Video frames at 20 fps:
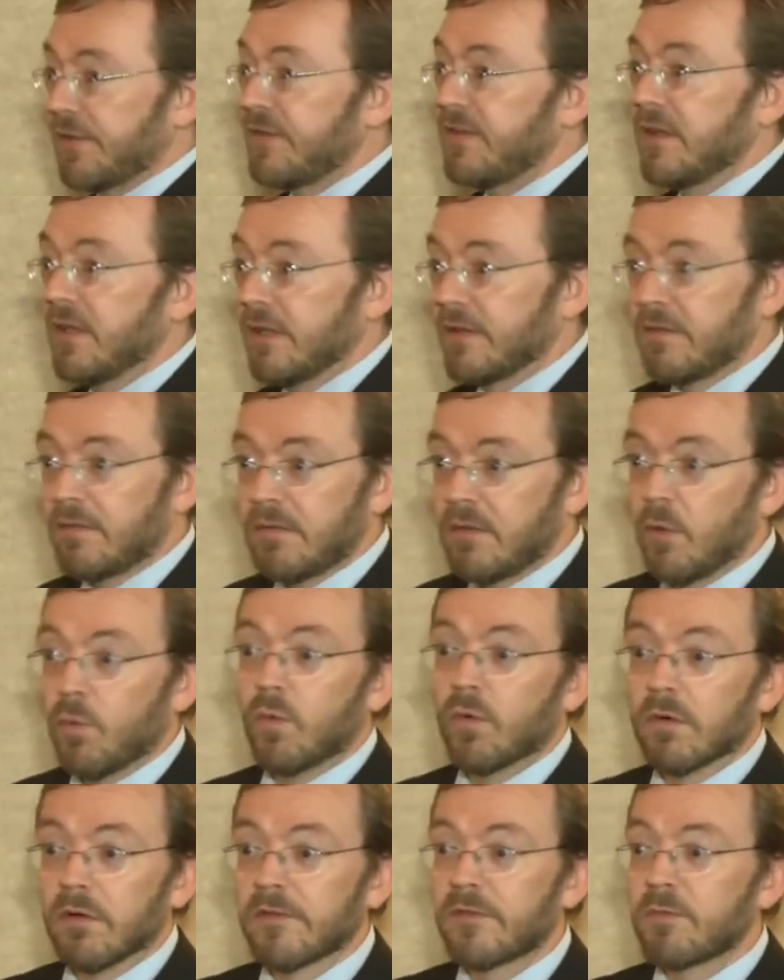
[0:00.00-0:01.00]
still the
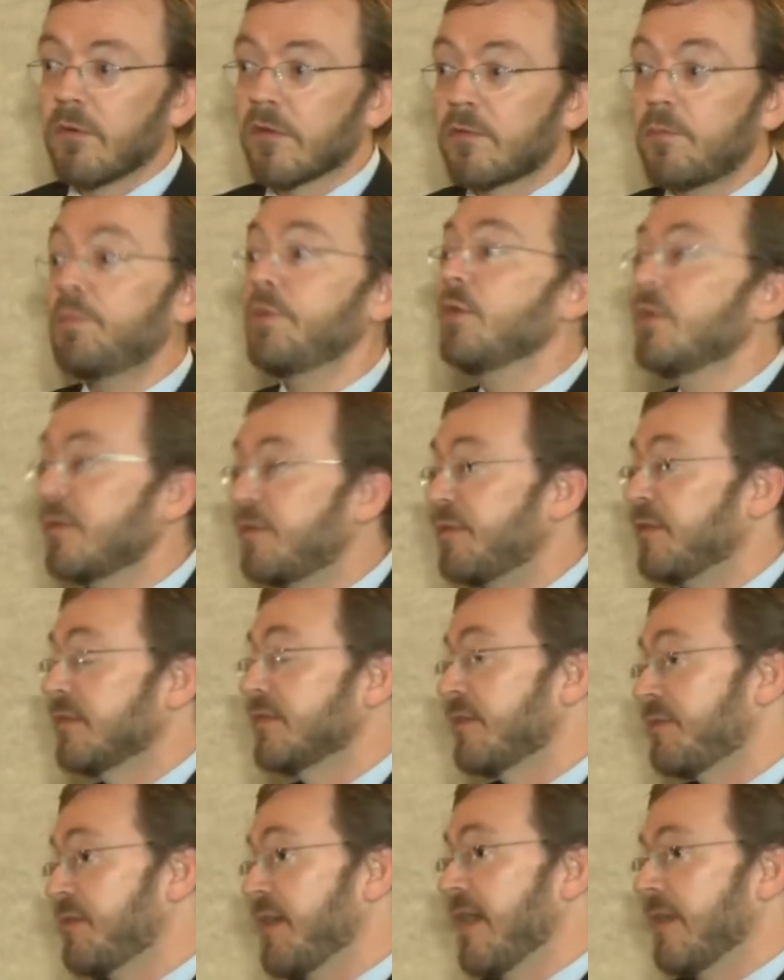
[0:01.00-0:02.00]
world's most beautiful
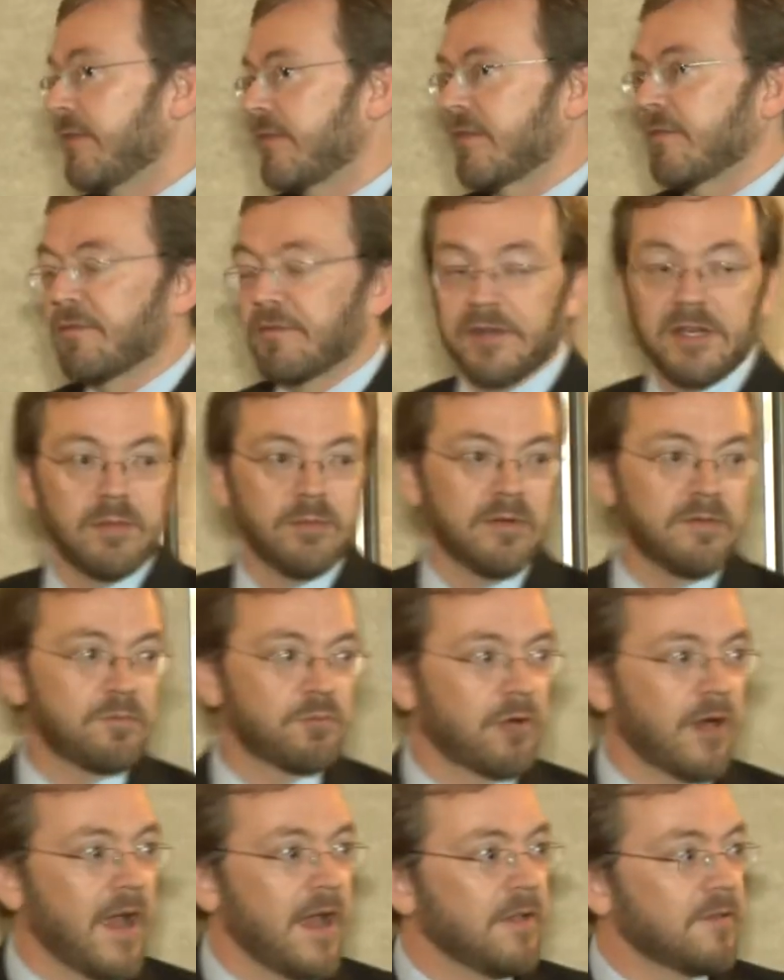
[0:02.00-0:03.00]
defense of freedom of
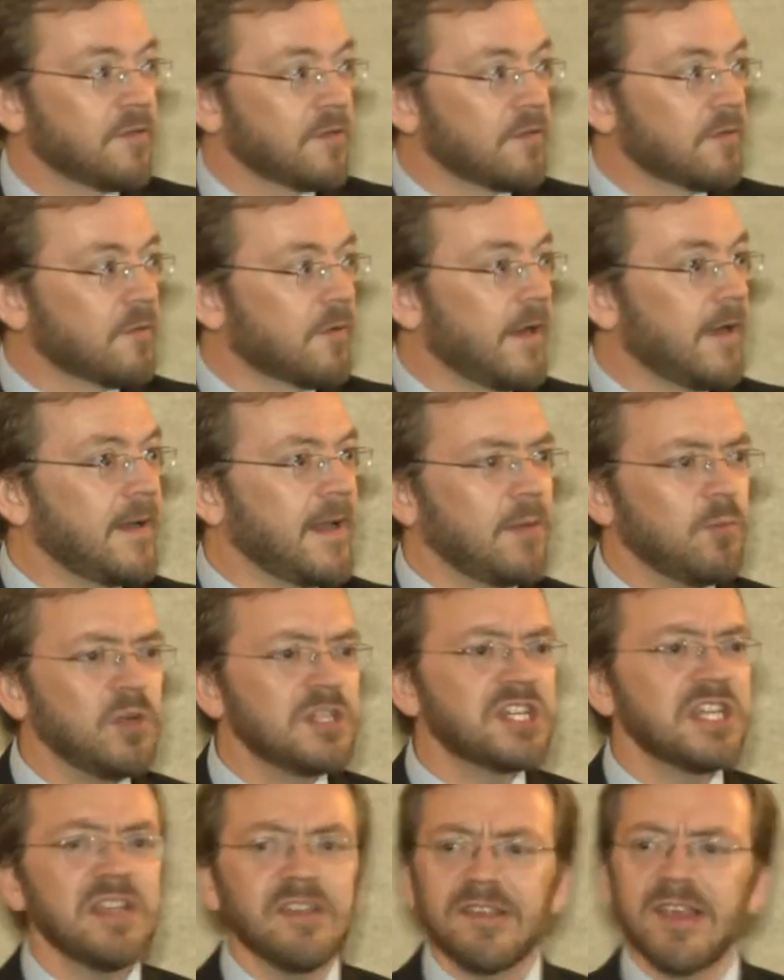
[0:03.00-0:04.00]
press, right? In
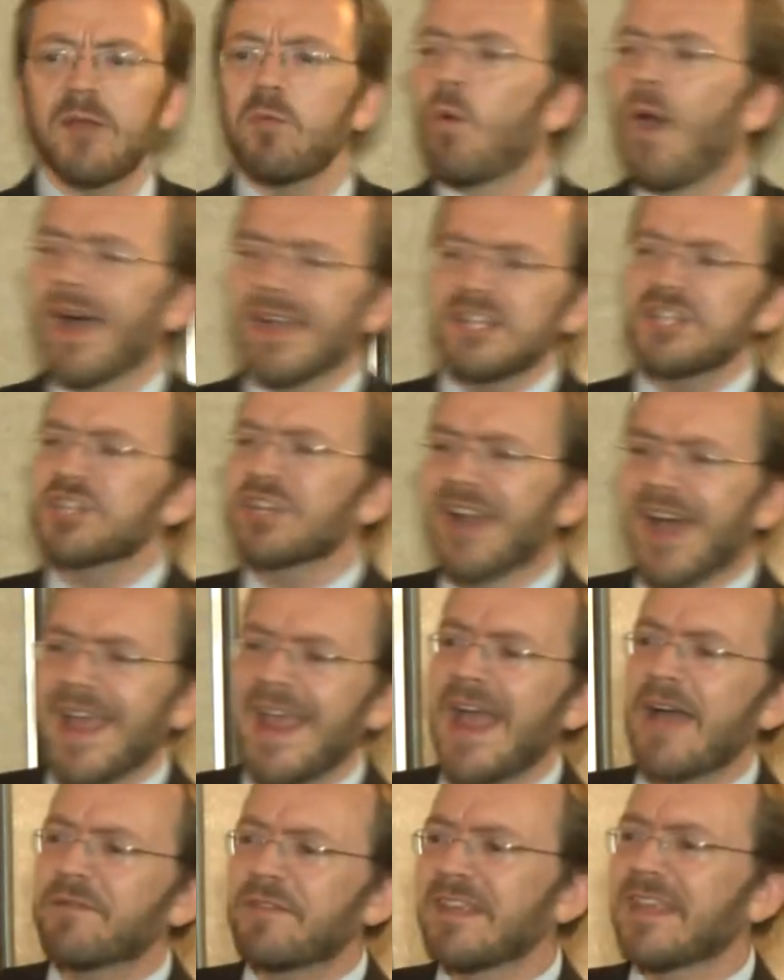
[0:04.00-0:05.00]
which he said, why should I
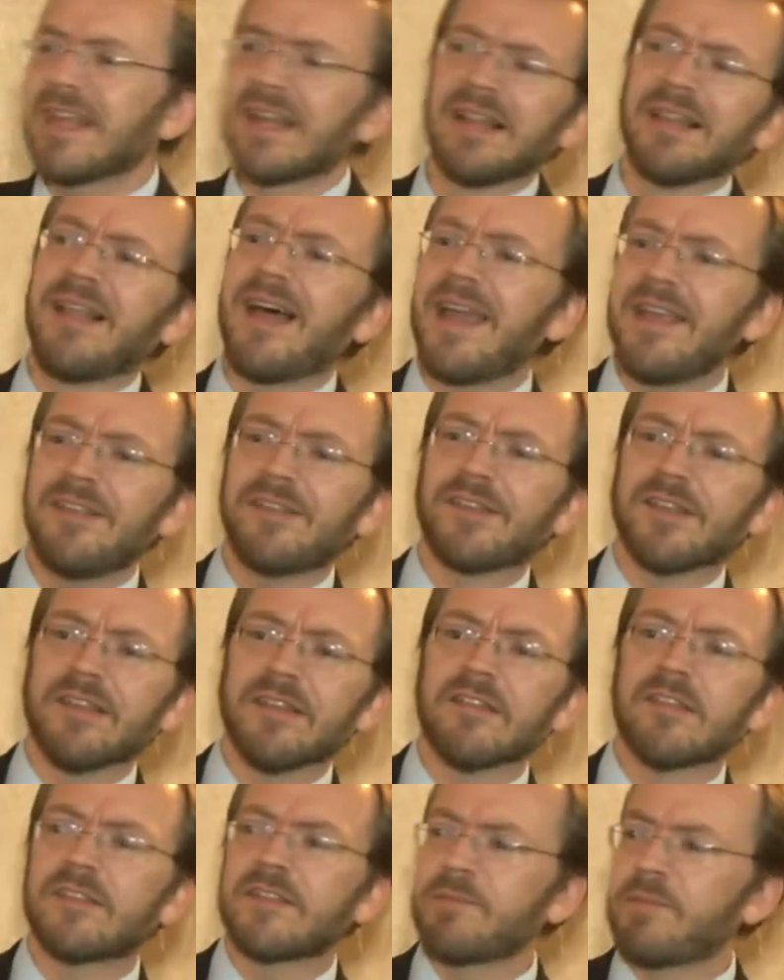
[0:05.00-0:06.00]
have to get a
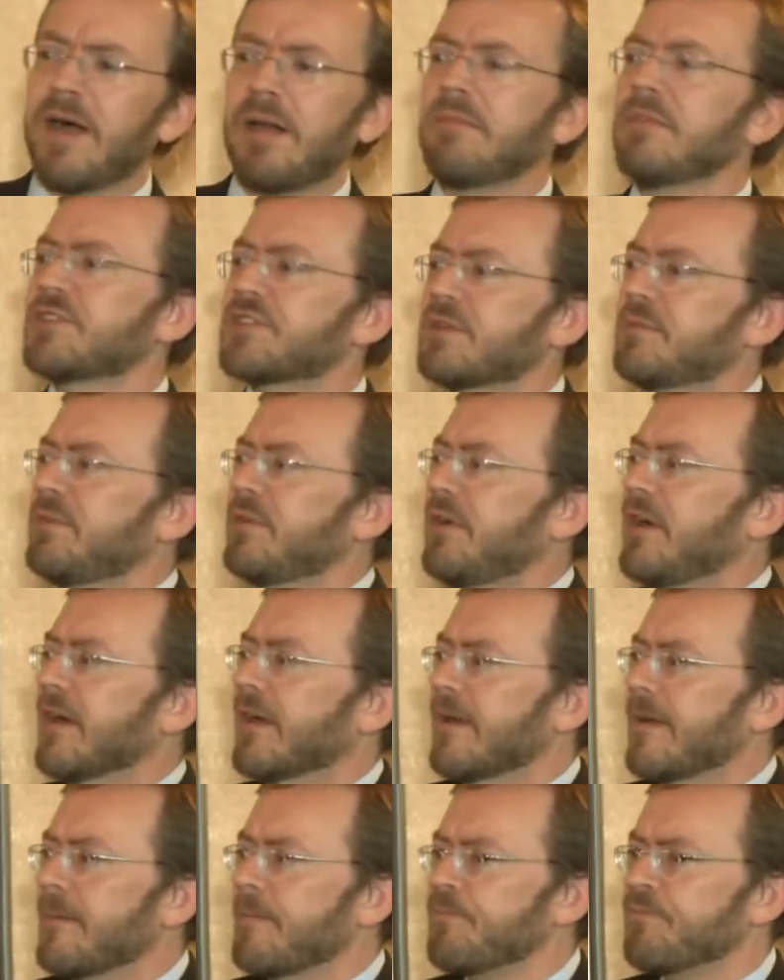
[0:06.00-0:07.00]
license to publish a
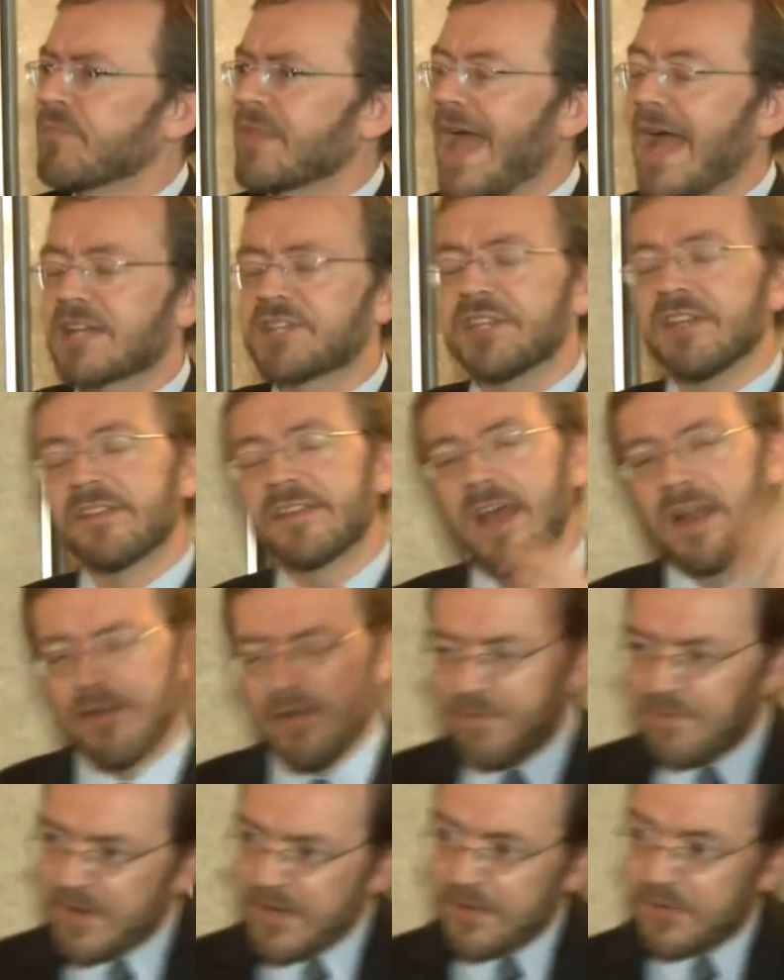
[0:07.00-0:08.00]
book? Actually, it's kind of
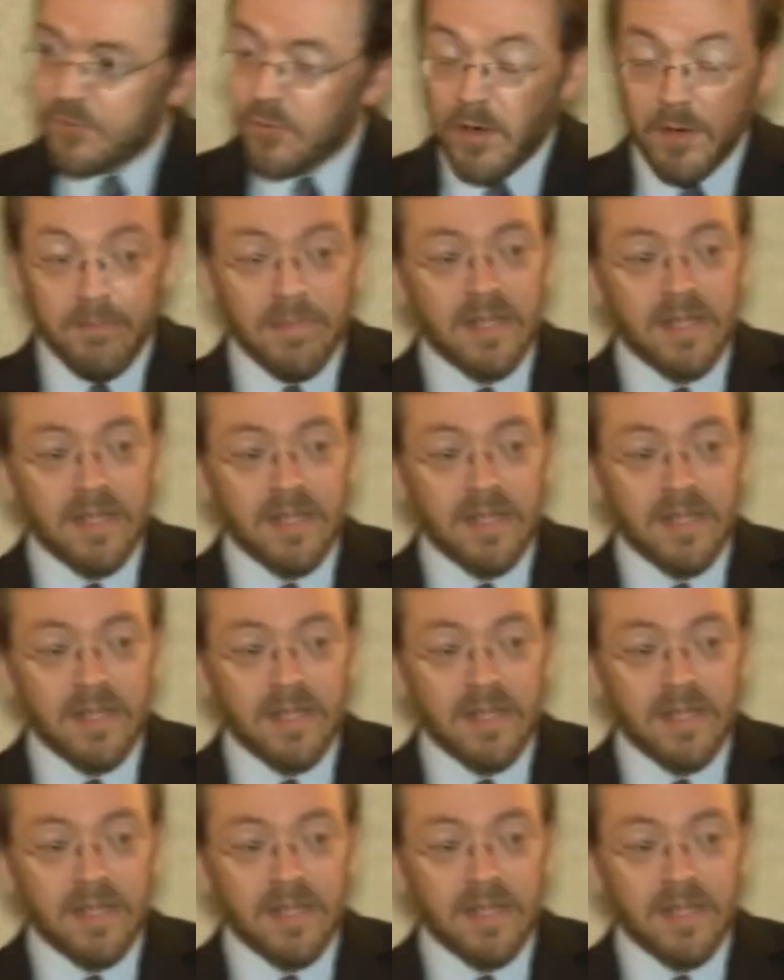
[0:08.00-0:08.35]
a funny story.